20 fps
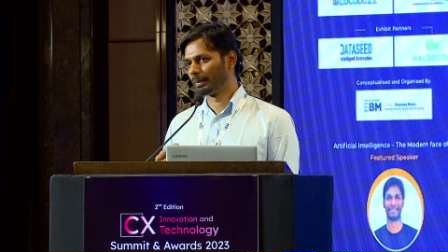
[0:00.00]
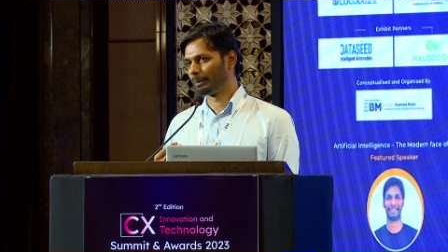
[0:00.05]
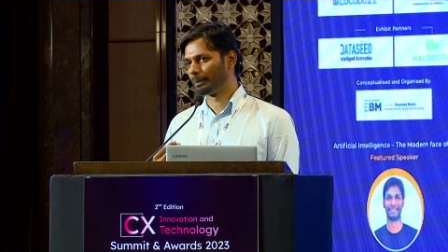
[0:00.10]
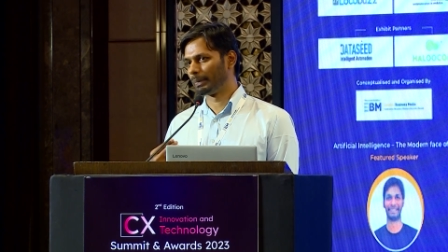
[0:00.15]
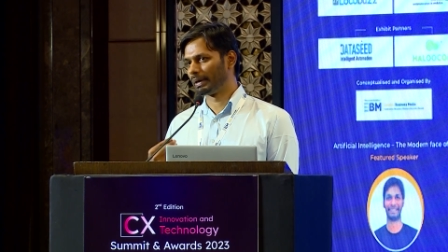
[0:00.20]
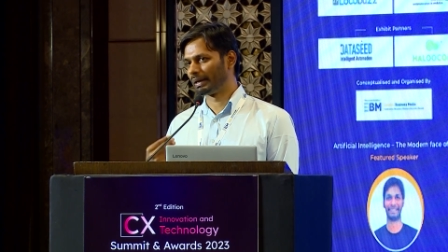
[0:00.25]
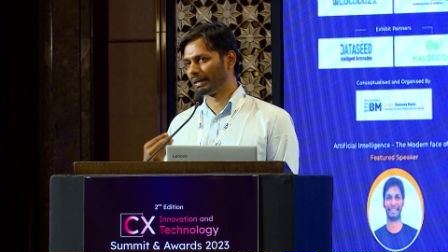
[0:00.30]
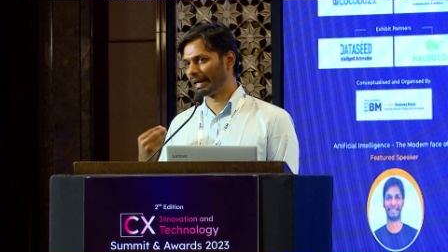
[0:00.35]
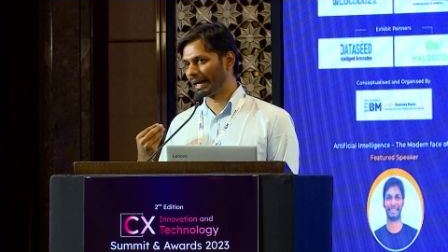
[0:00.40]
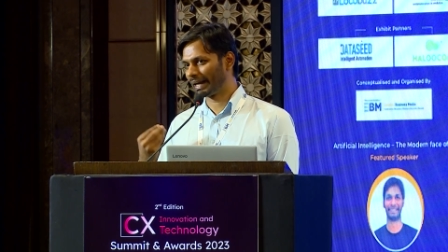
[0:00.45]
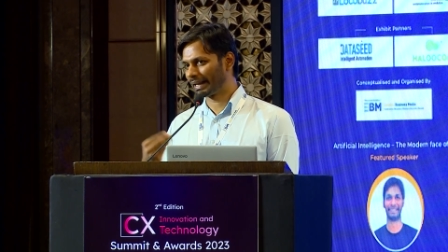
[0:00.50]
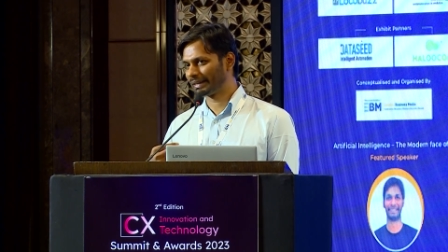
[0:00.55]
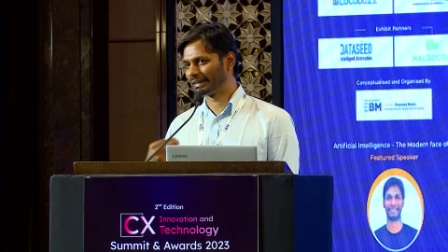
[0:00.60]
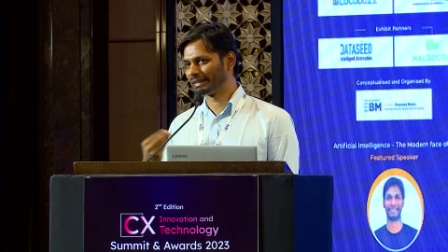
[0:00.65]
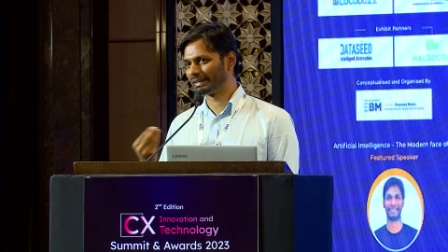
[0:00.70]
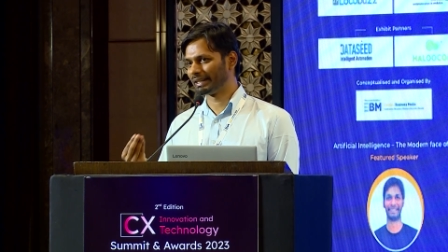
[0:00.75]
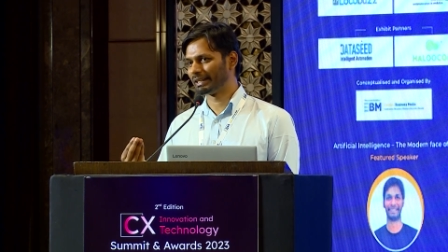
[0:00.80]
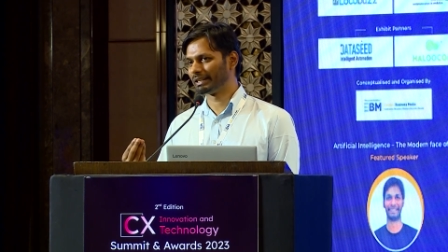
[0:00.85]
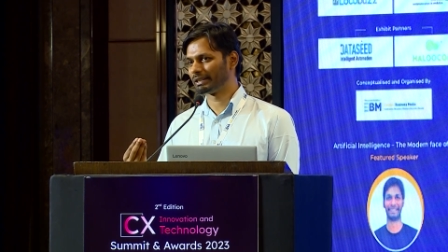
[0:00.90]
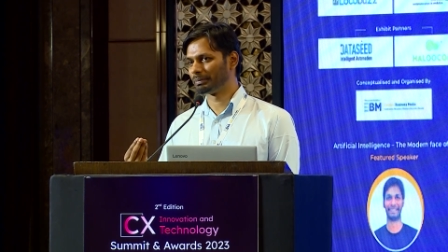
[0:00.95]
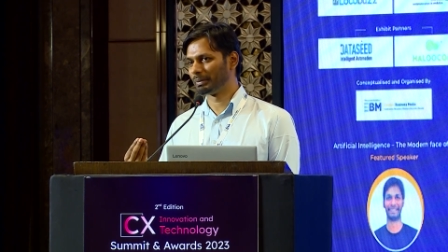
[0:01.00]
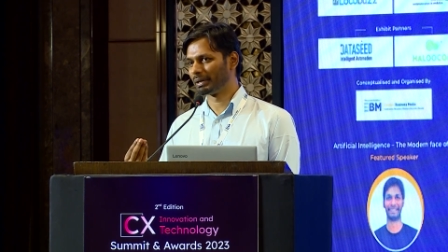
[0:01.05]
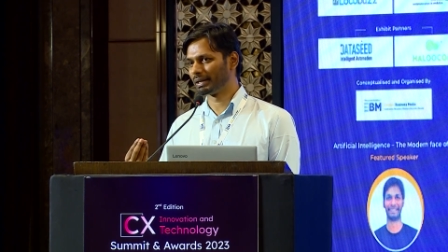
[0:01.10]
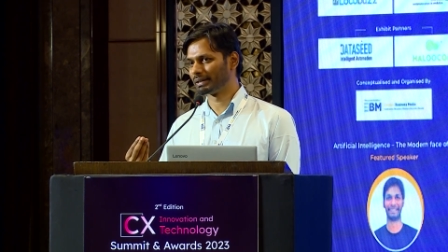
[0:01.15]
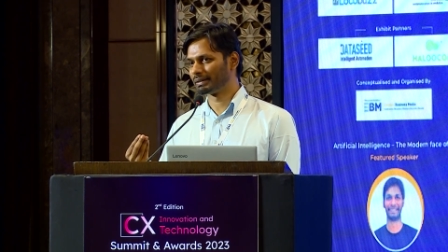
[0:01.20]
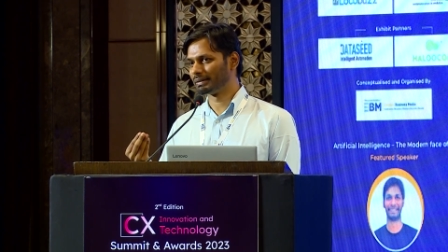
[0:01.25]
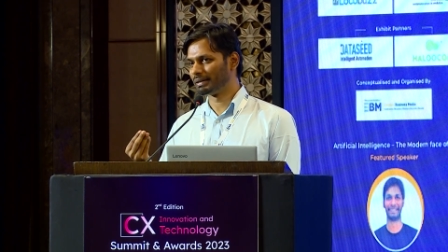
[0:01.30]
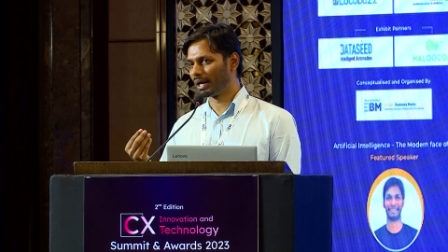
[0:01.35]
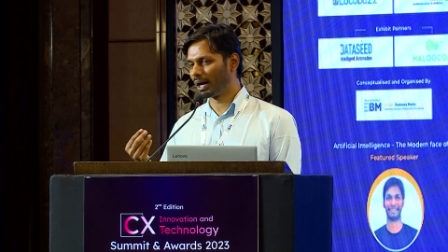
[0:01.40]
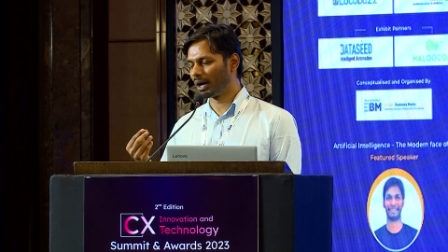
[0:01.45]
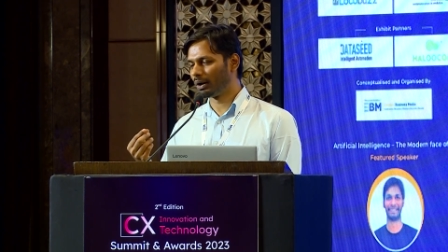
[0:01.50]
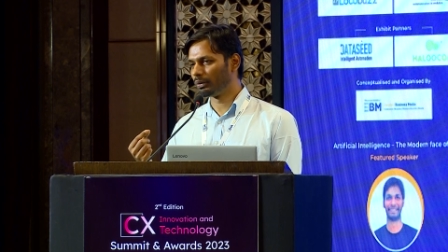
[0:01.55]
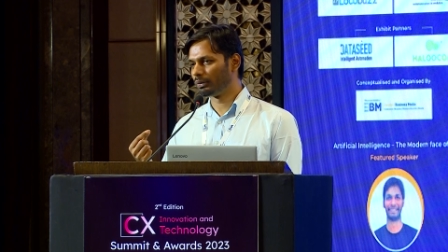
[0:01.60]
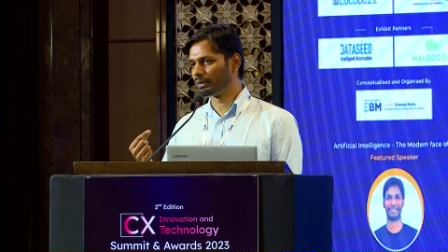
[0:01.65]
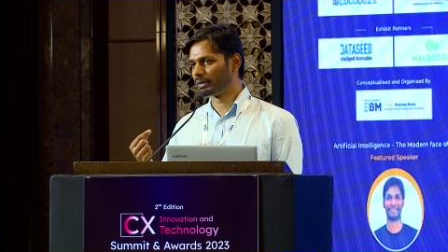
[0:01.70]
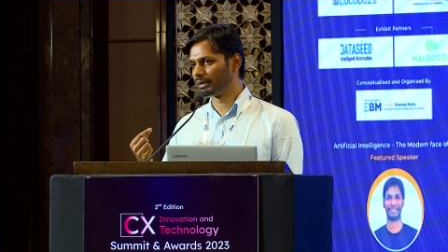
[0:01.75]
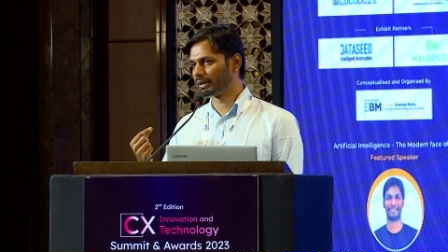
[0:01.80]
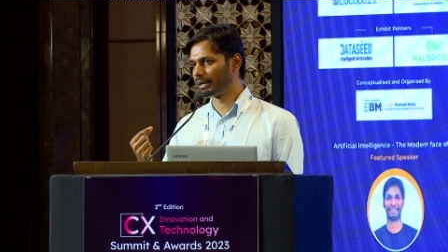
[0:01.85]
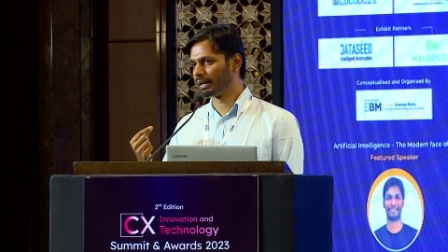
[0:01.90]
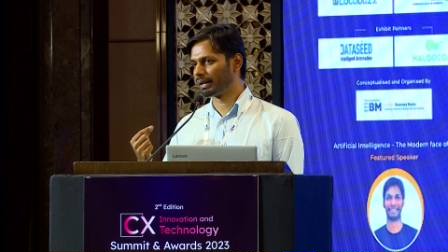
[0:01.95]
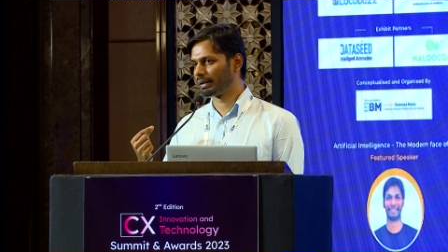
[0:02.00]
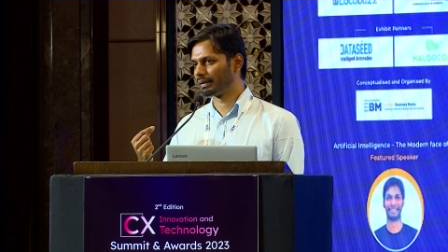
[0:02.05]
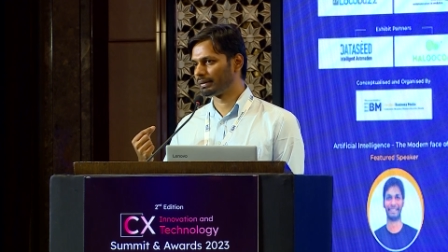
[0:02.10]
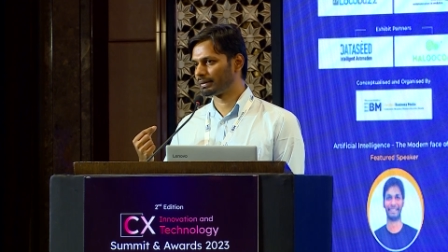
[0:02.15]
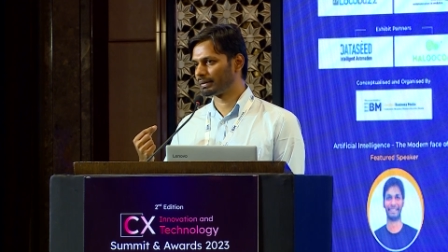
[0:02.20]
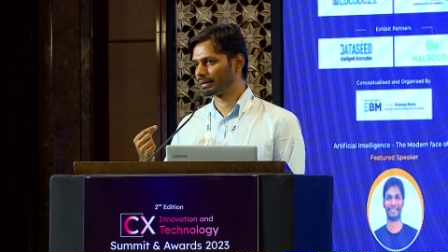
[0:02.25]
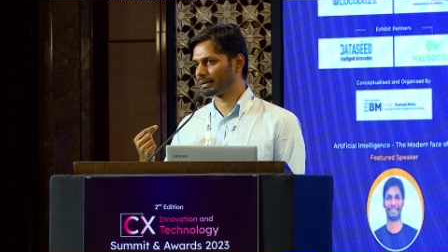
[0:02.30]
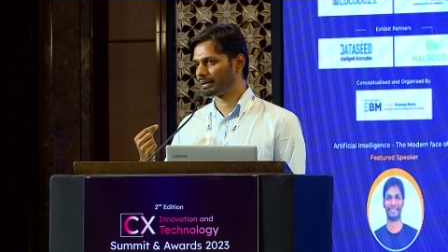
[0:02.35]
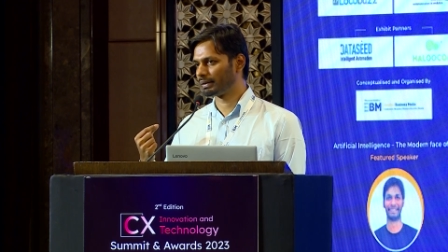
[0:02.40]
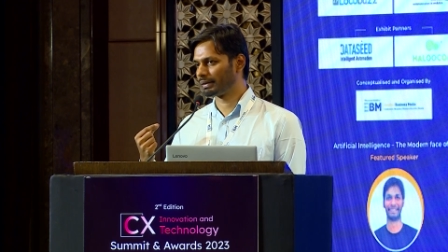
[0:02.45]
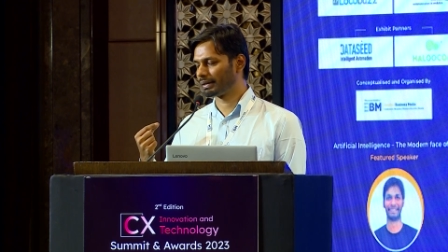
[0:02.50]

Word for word: but that has changed because now there is